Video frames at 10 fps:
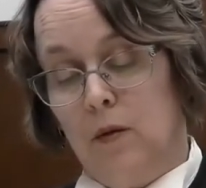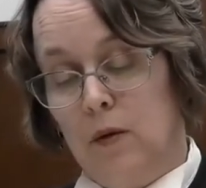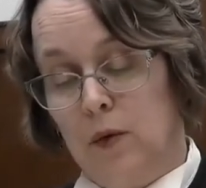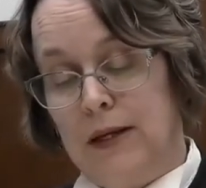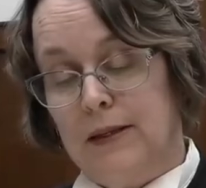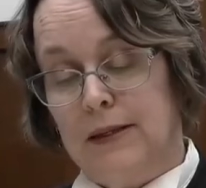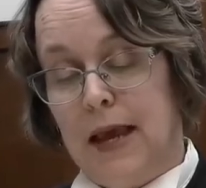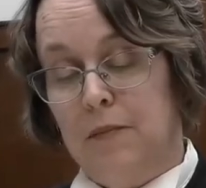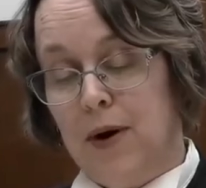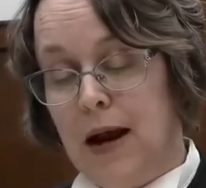risks
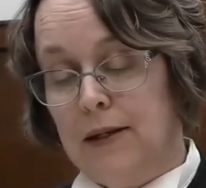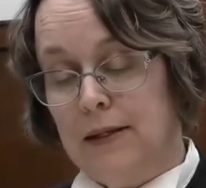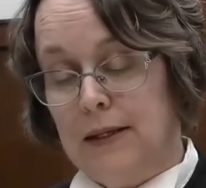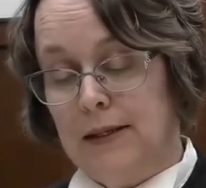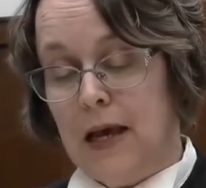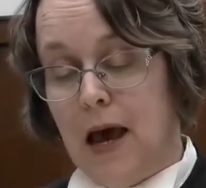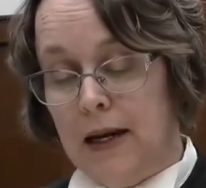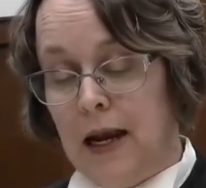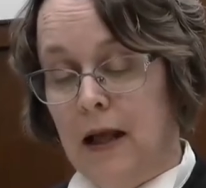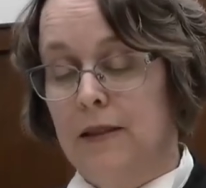and practices
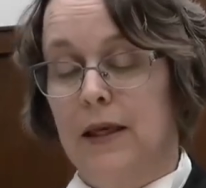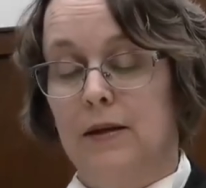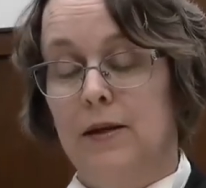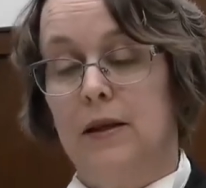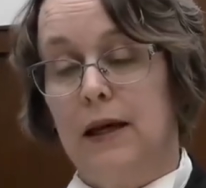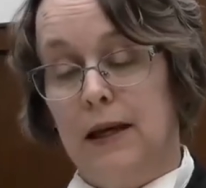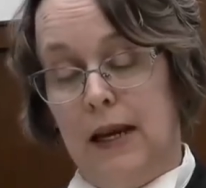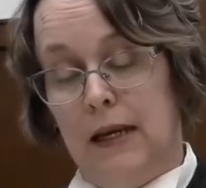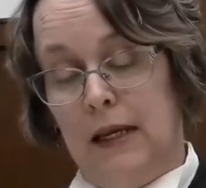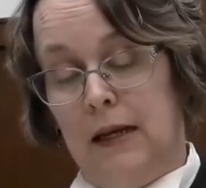unhealthy to the
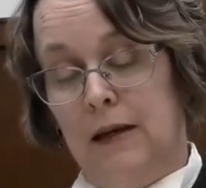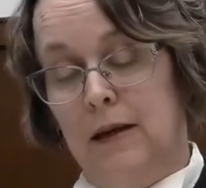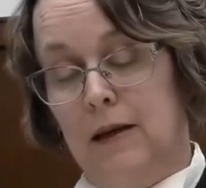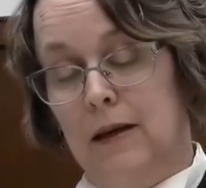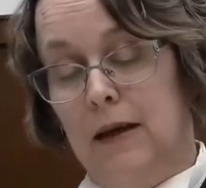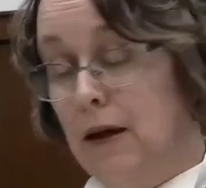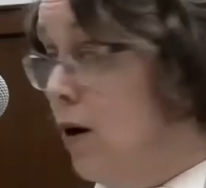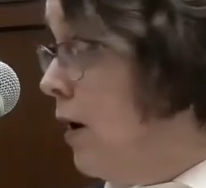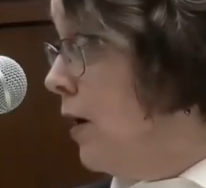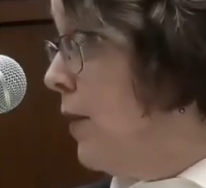Canadian
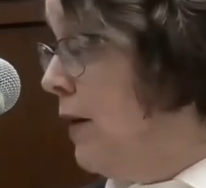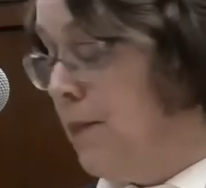economy.